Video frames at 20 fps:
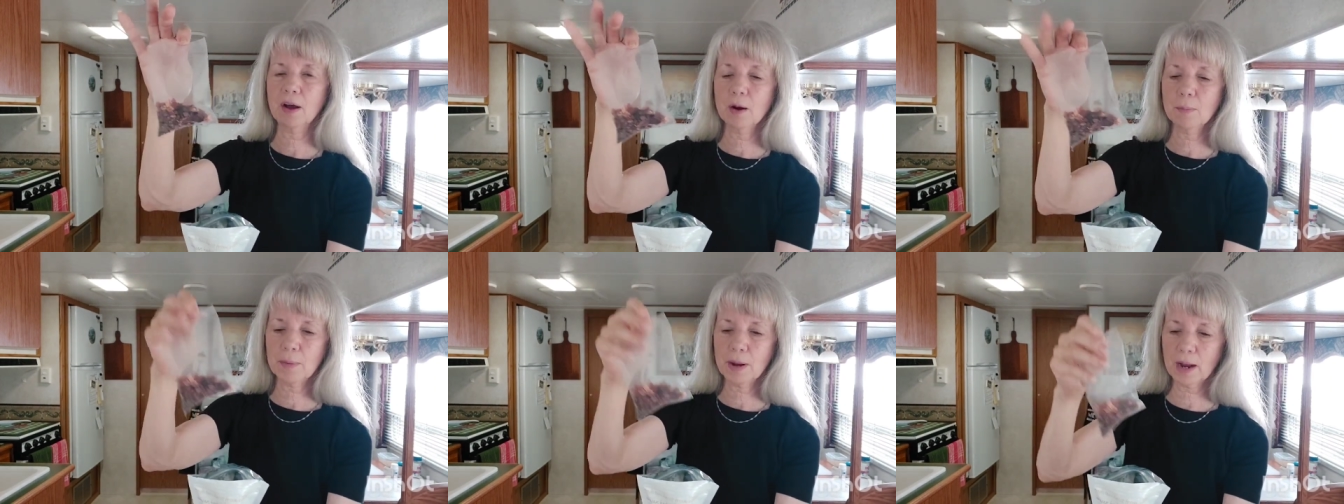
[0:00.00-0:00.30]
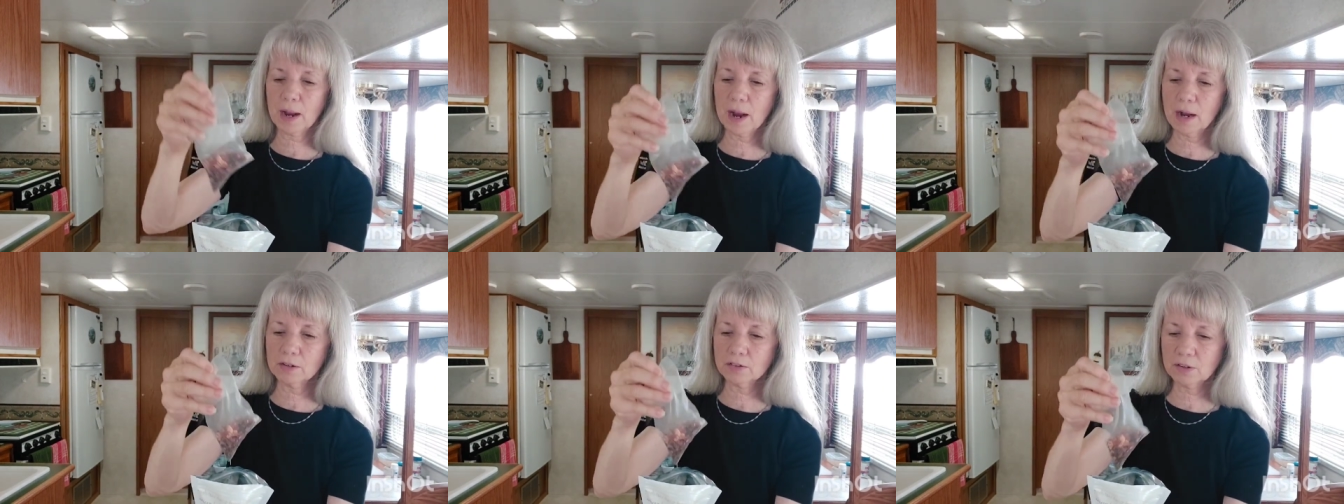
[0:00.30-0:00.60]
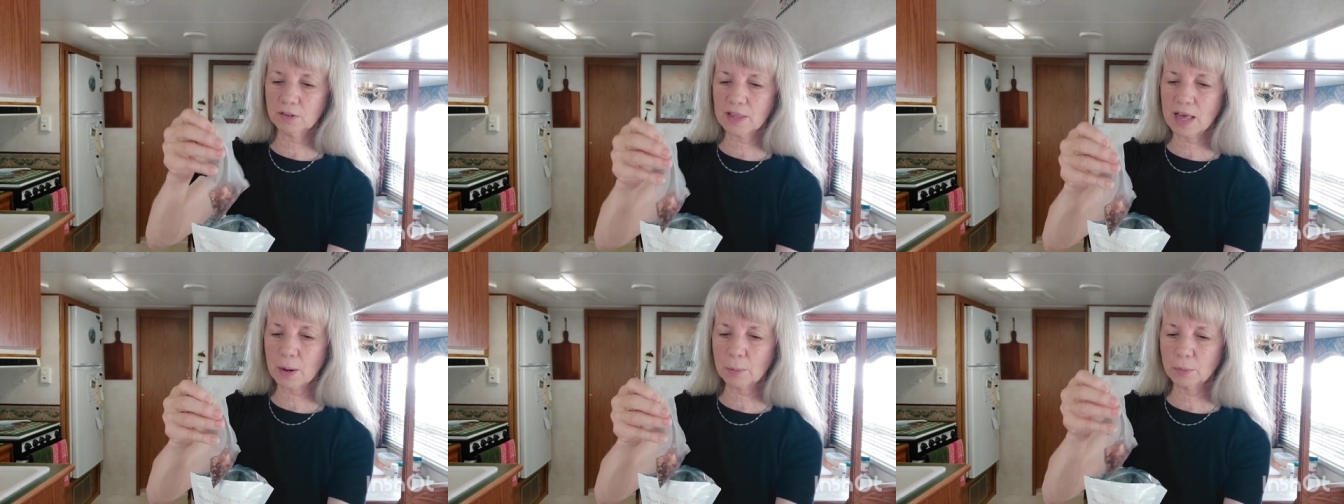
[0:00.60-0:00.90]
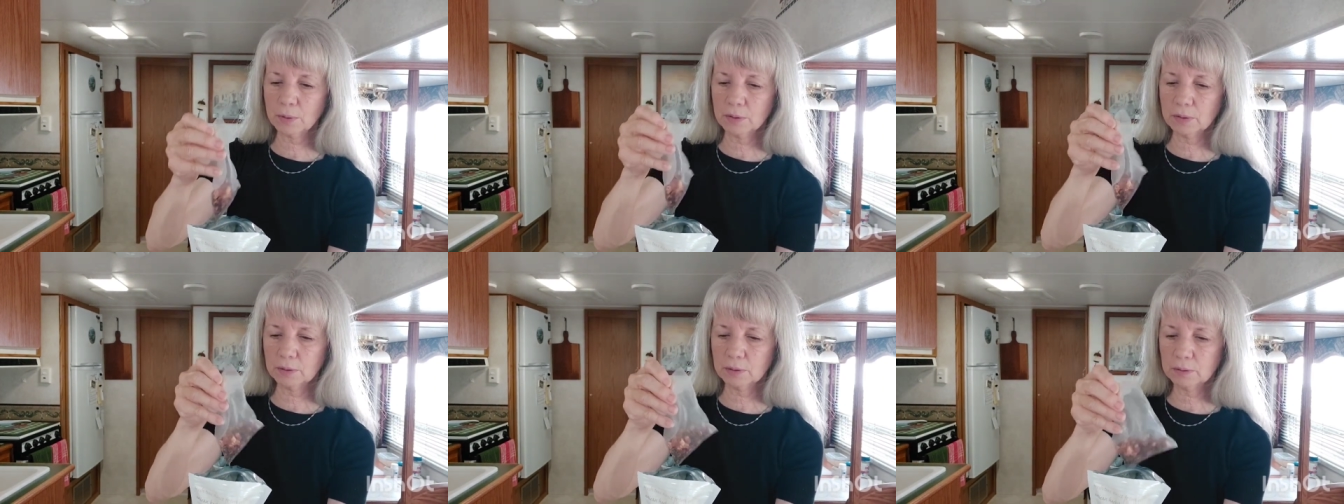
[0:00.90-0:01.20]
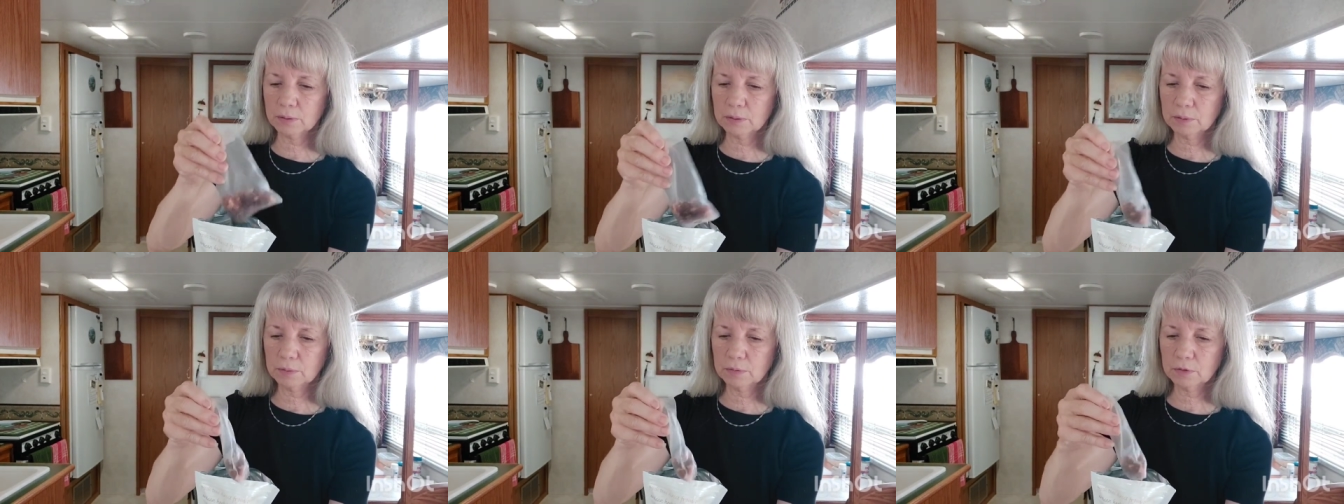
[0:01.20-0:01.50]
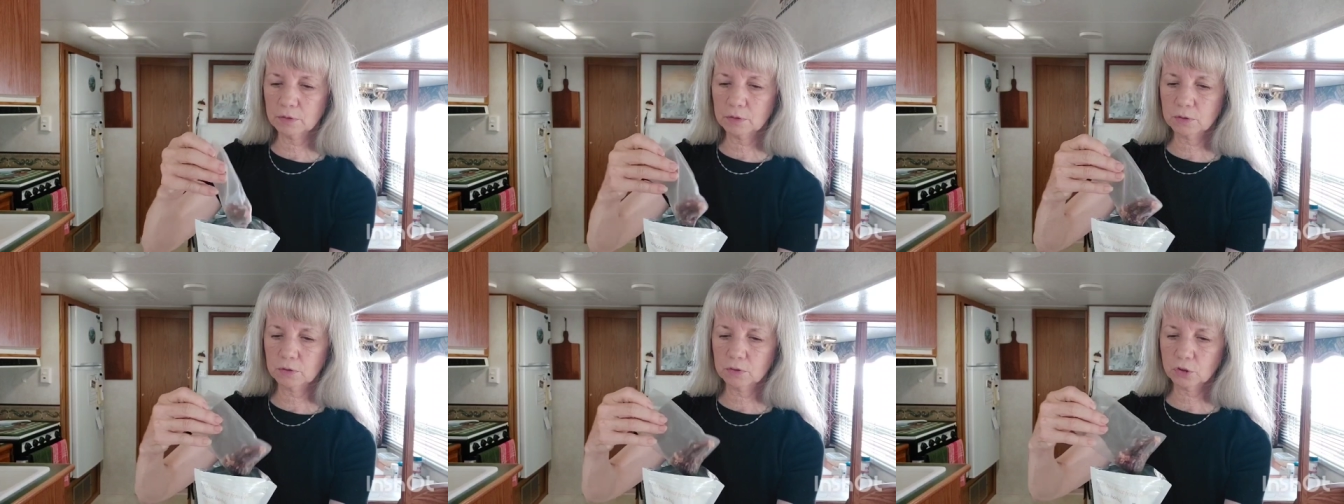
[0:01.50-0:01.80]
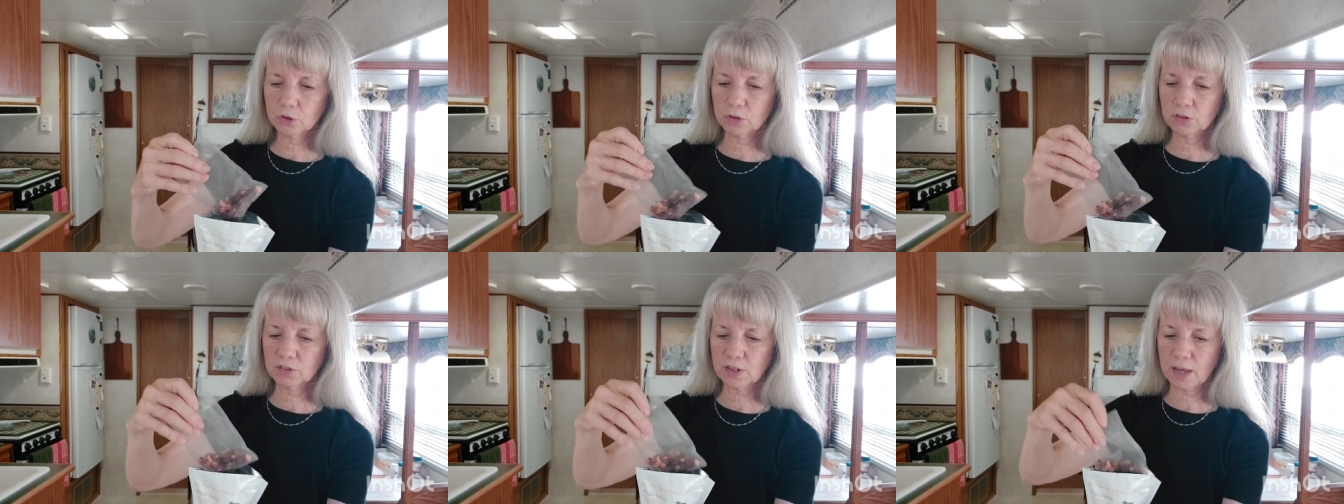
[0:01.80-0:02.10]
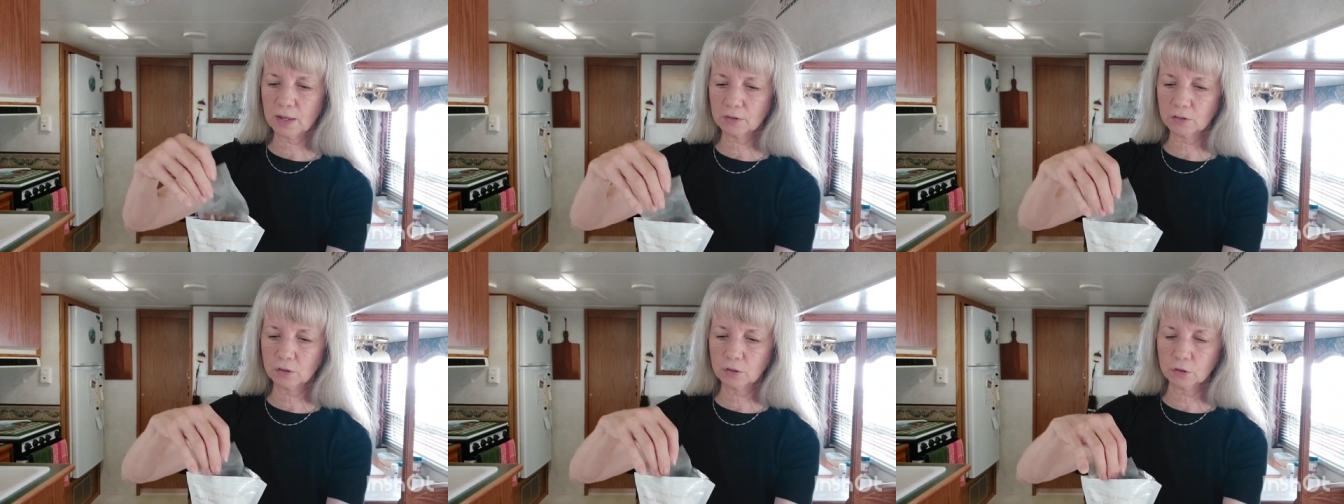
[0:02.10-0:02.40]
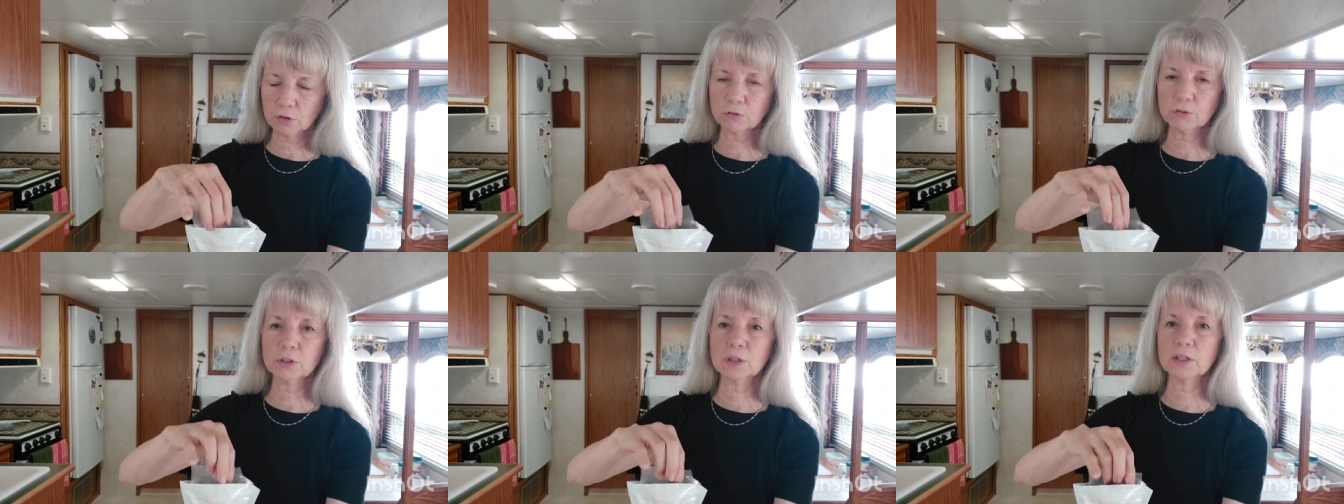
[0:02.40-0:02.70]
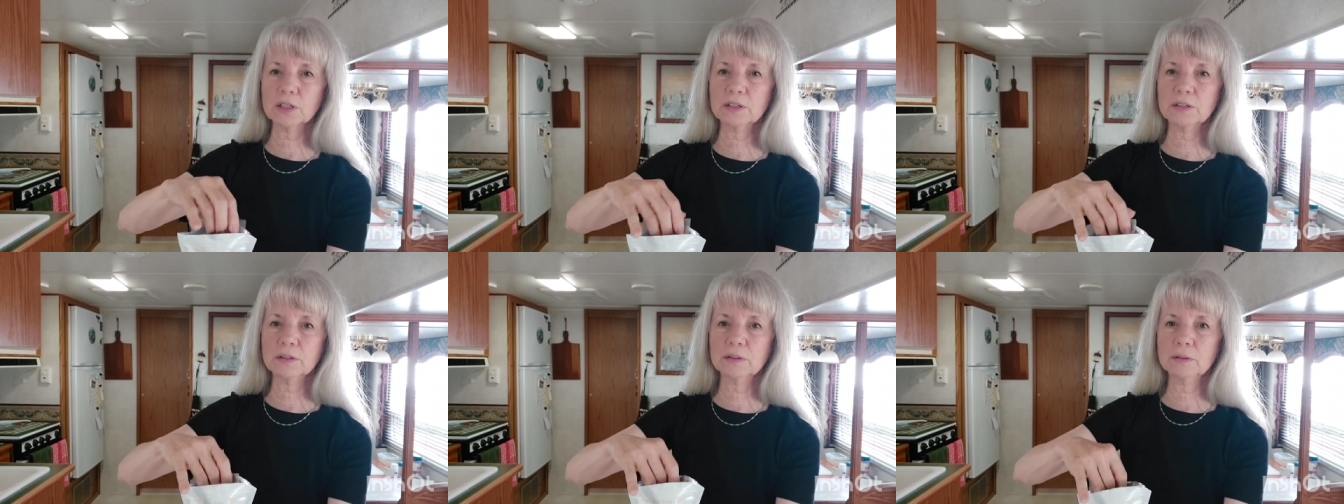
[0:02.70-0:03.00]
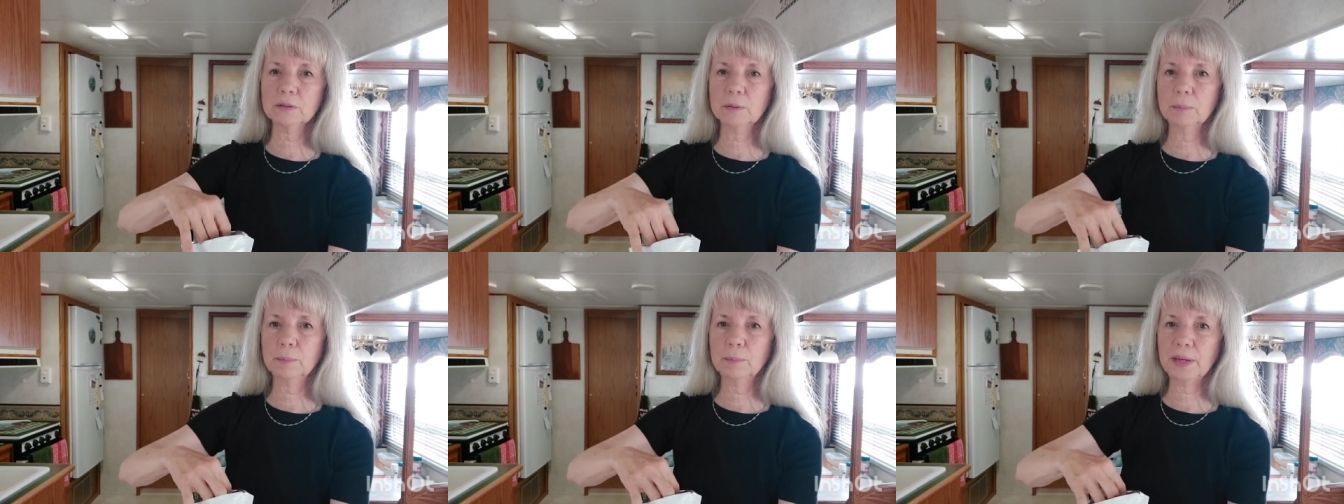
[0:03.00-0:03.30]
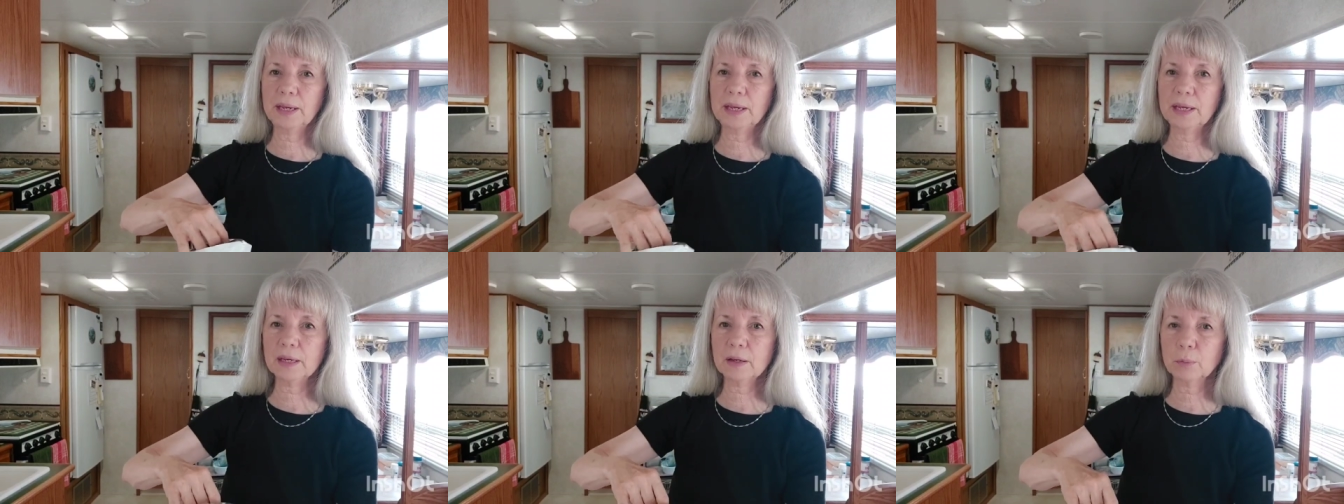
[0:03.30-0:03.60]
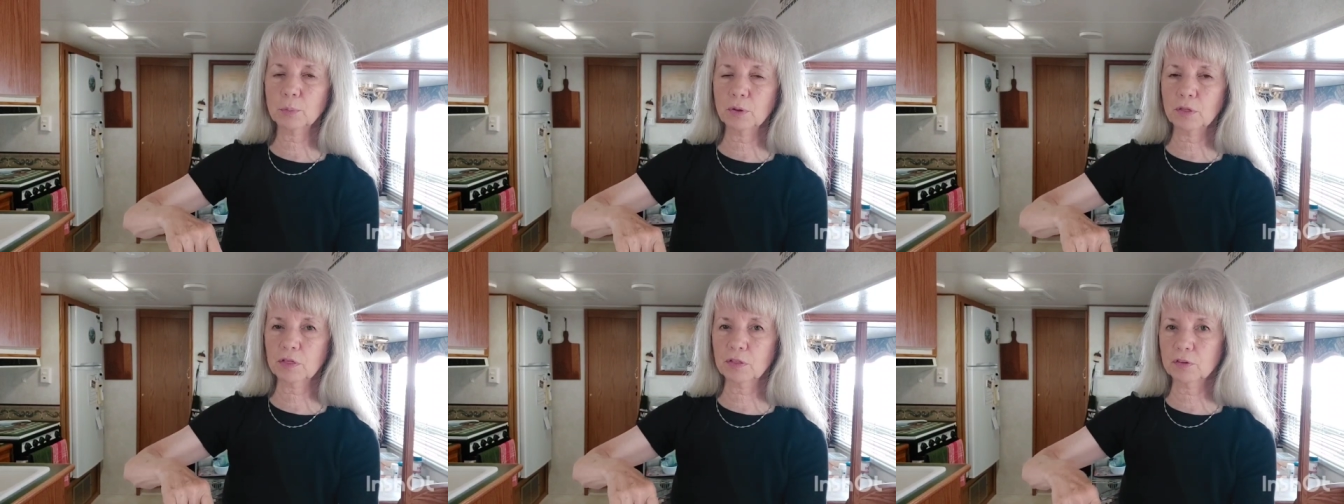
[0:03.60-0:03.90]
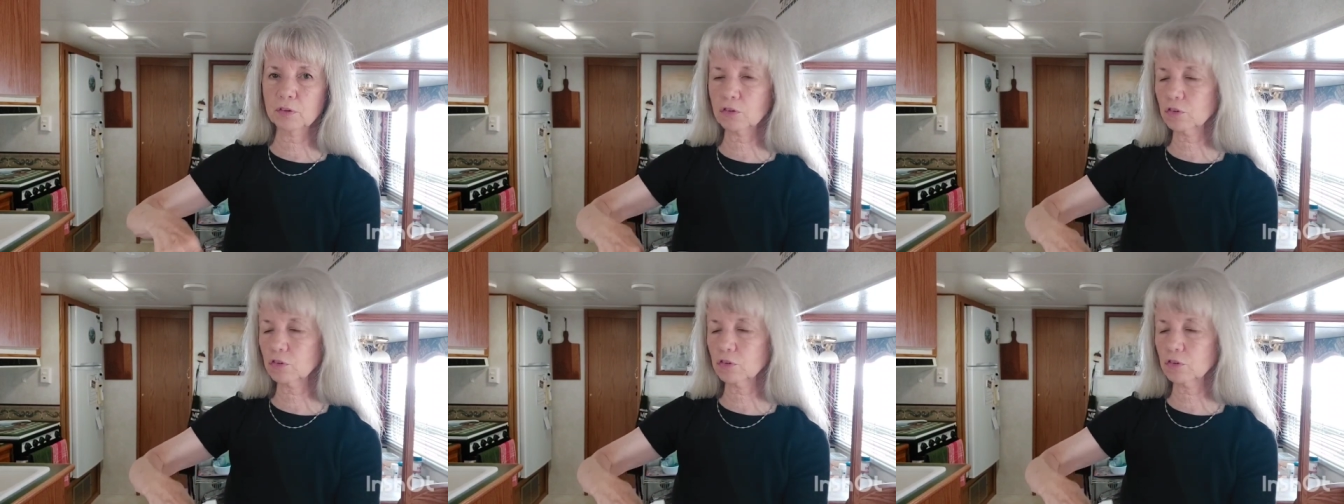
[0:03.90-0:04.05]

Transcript: Oh my gosh. And that one turns out to look really pink with the